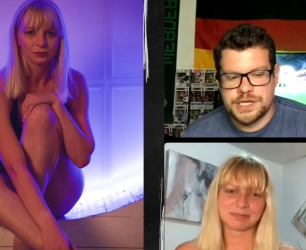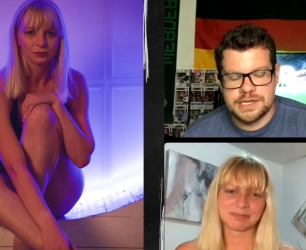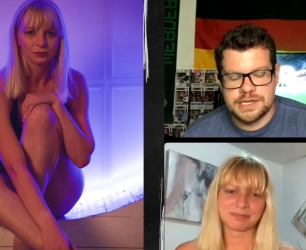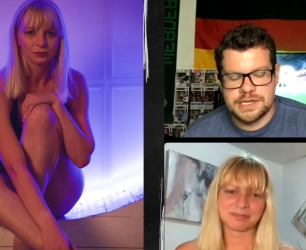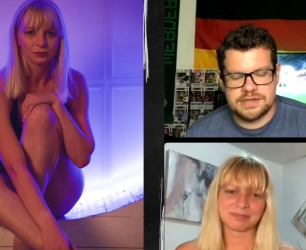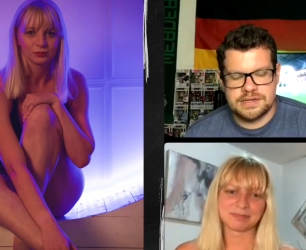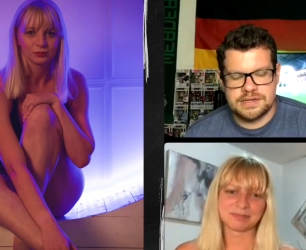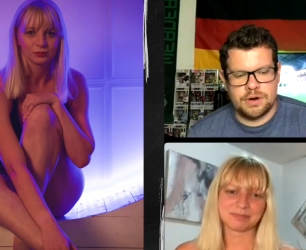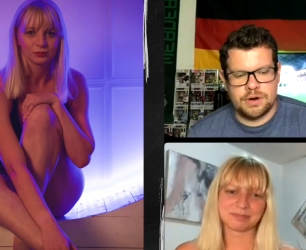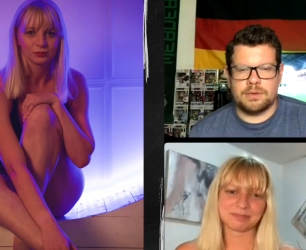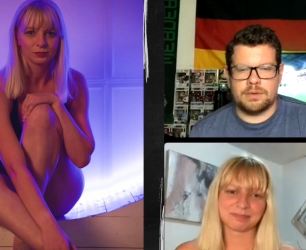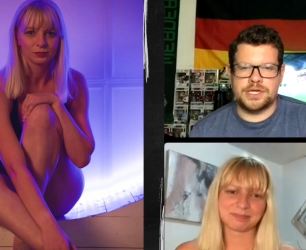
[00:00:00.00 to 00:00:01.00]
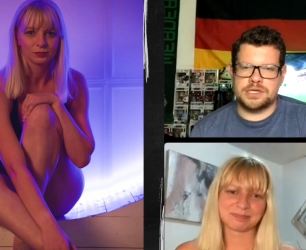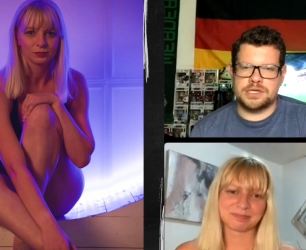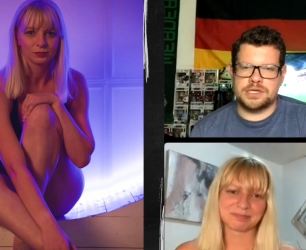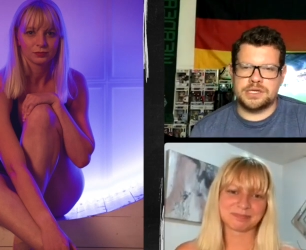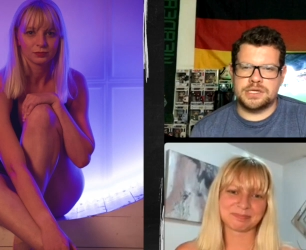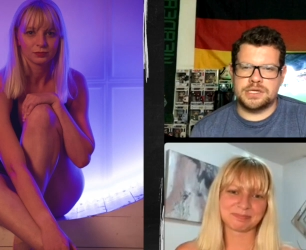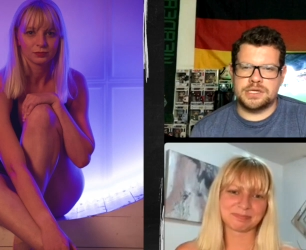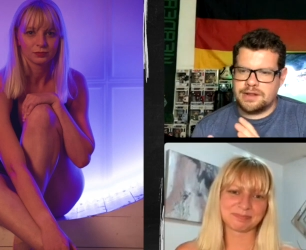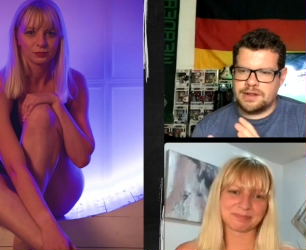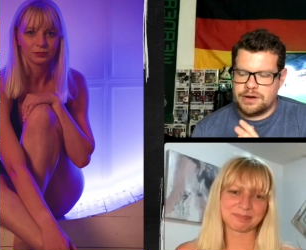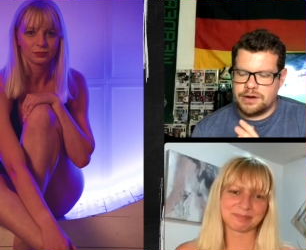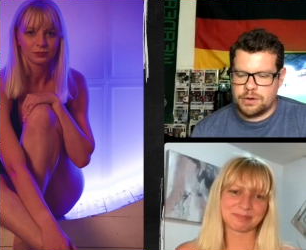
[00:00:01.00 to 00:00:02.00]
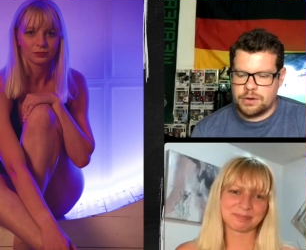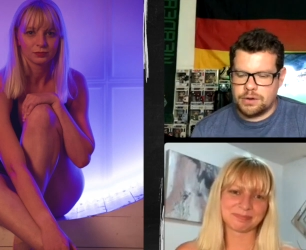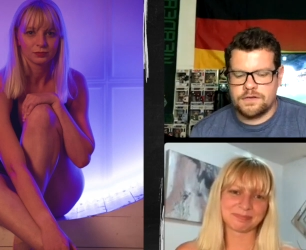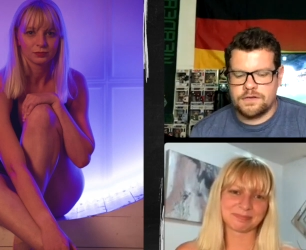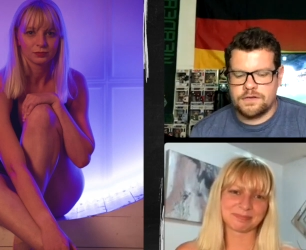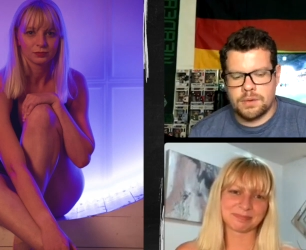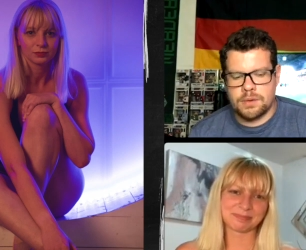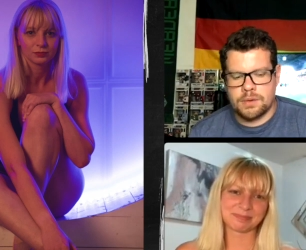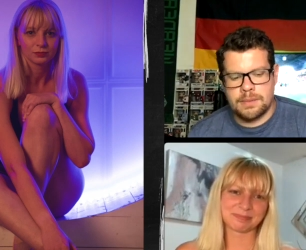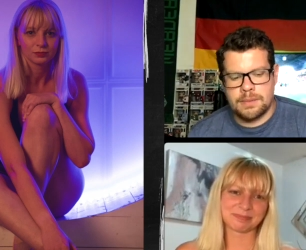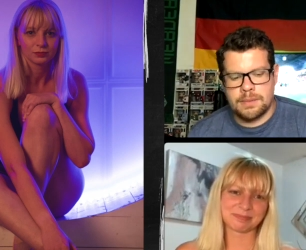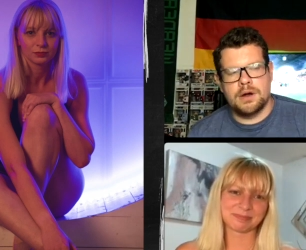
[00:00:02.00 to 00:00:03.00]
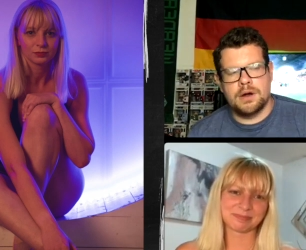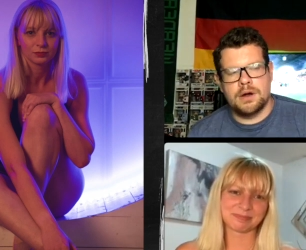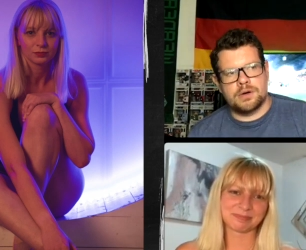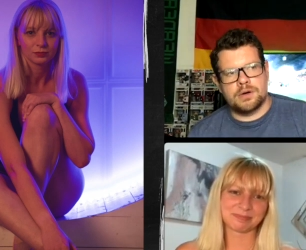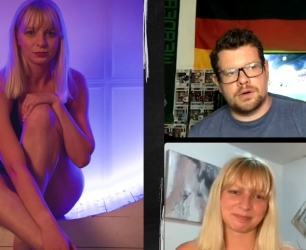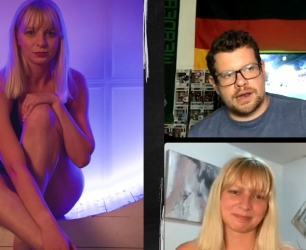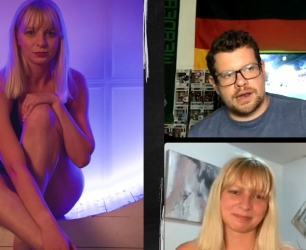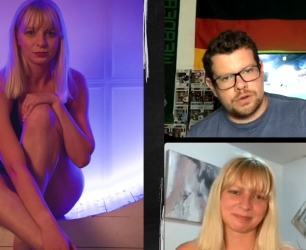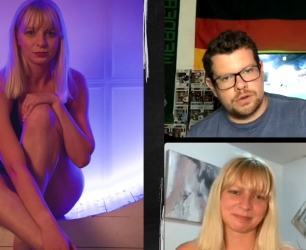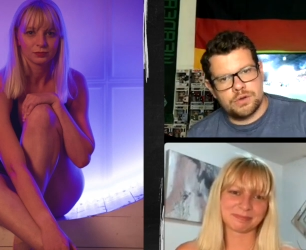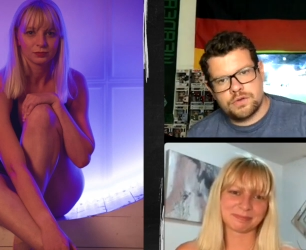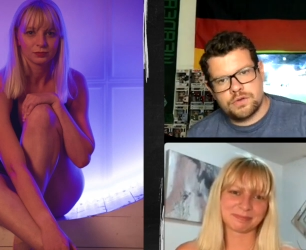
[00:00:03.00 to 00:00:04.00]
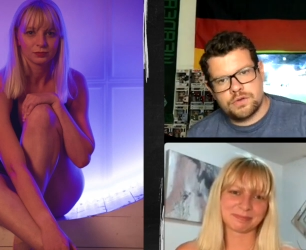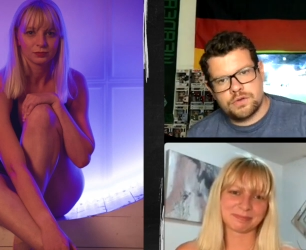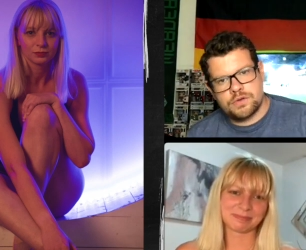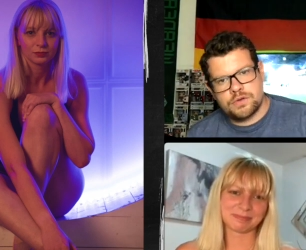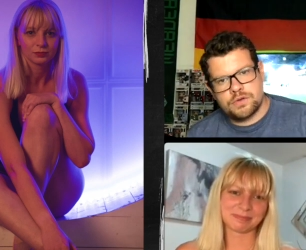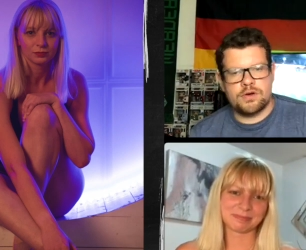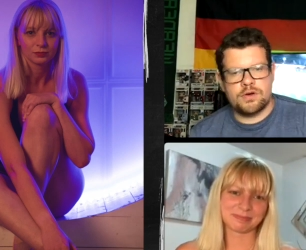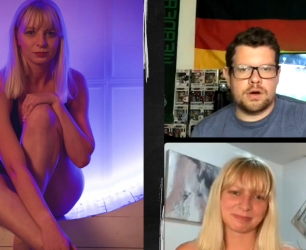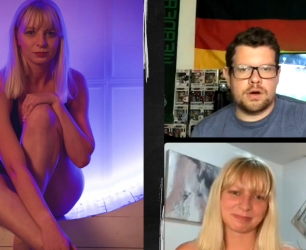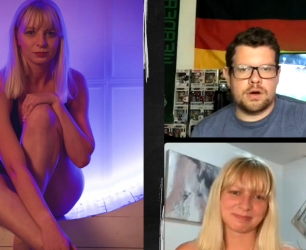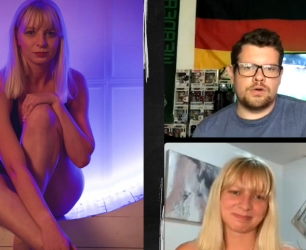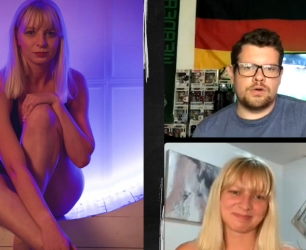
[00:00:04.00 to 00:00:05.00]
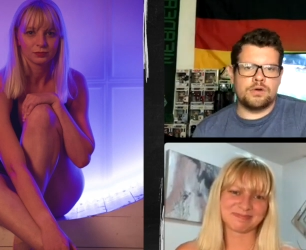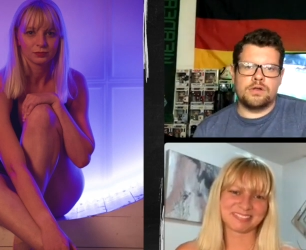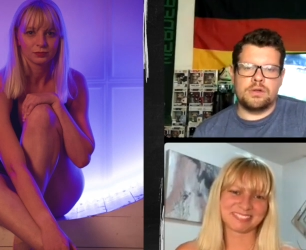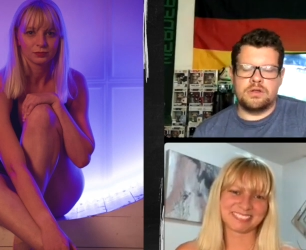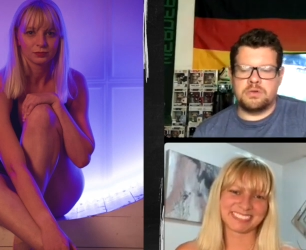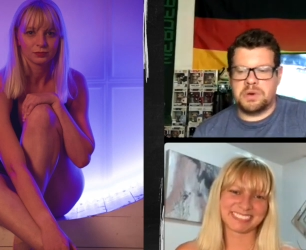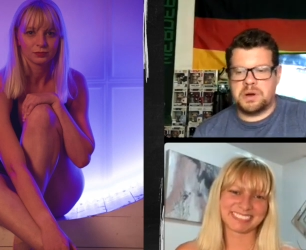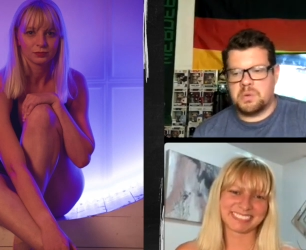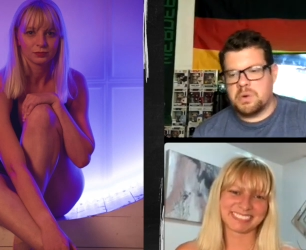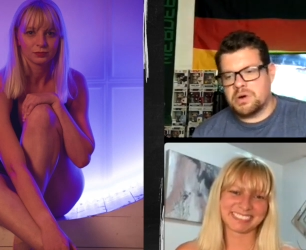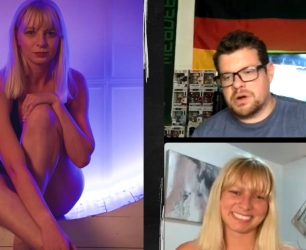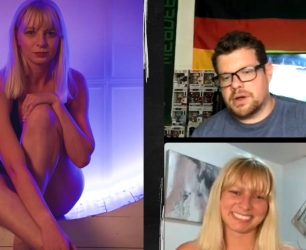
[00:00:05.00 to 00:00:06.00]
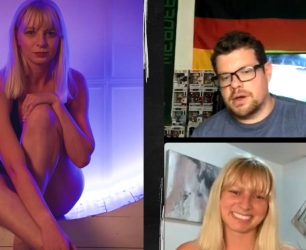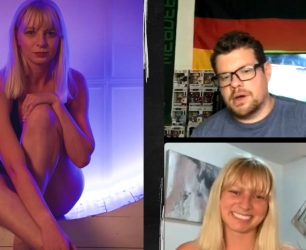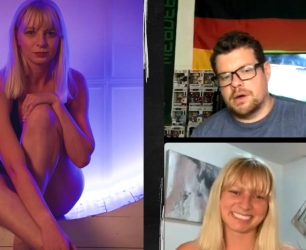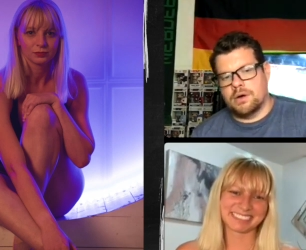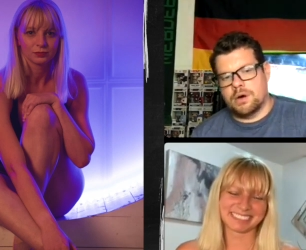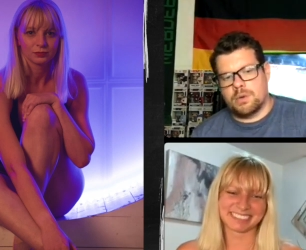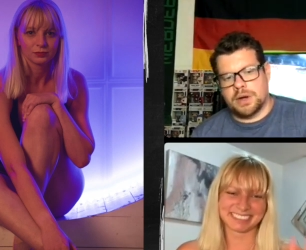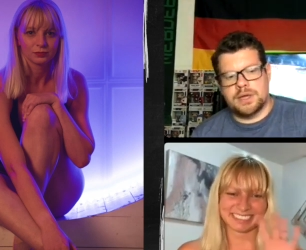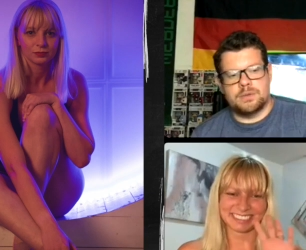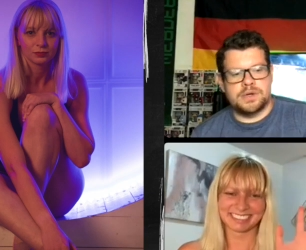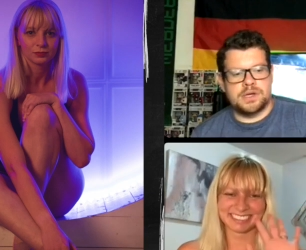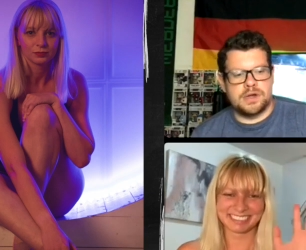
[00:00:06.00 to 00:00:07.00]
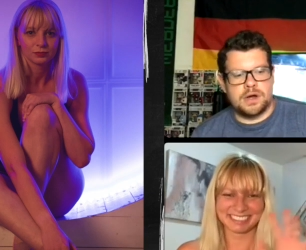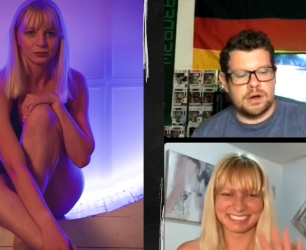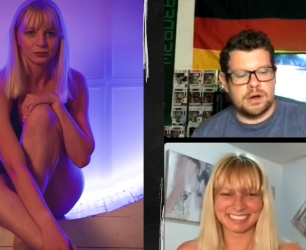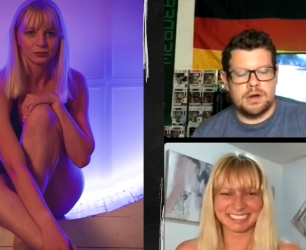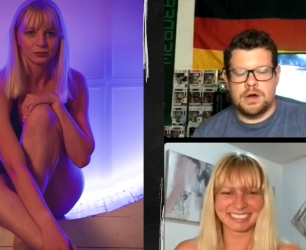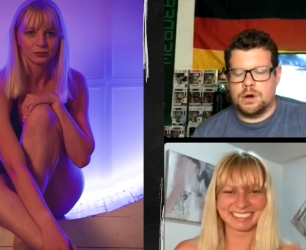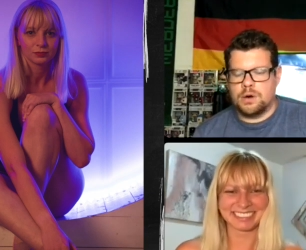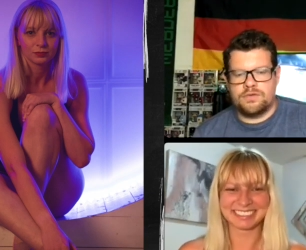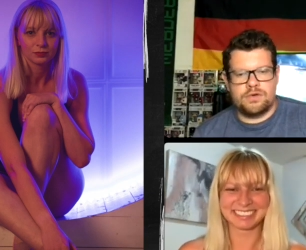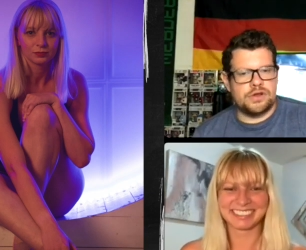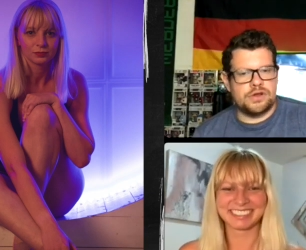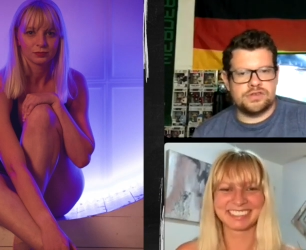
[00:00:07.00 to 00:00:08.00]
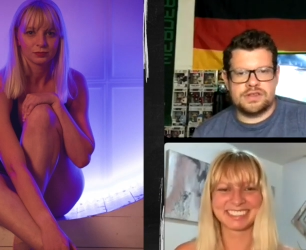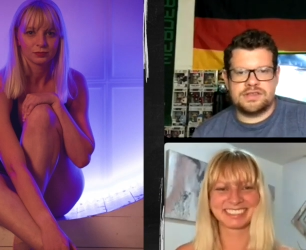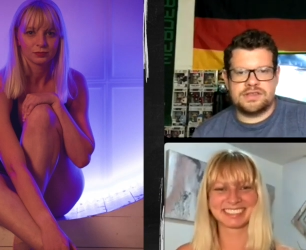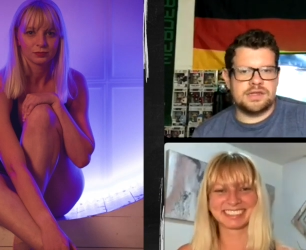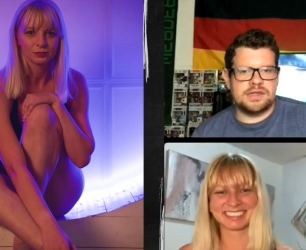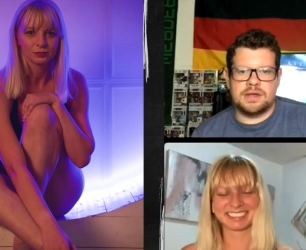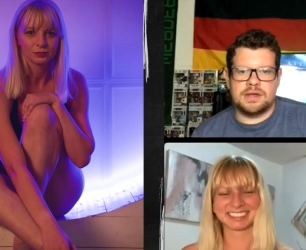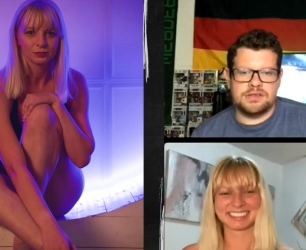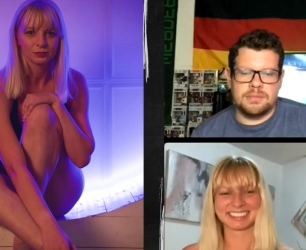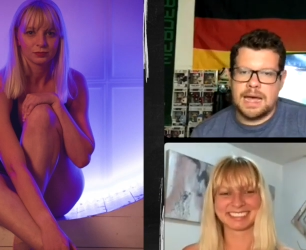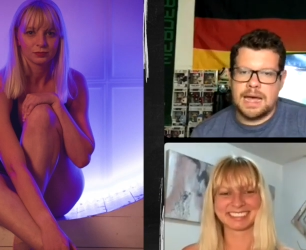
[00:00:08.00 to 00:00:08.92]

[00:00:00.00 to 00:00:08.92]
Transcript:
Speaker 1: for watching this. If you're either watching this later here on Instagram or later on YouTube, or if you're on the way to work or walking with a dog, or if you're just listening to this